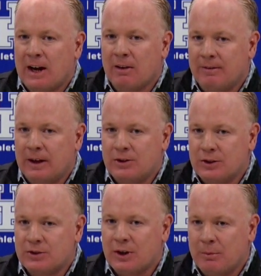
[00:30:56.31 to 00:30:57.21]

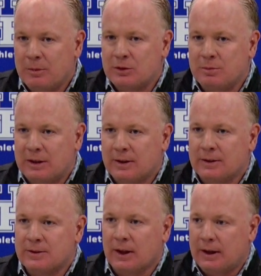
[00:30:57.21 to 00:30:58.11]
aggravate you some, is
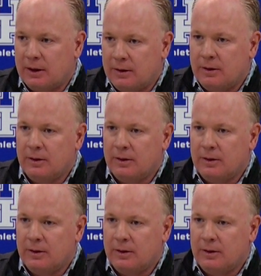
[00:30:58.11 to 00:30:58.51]
because, like,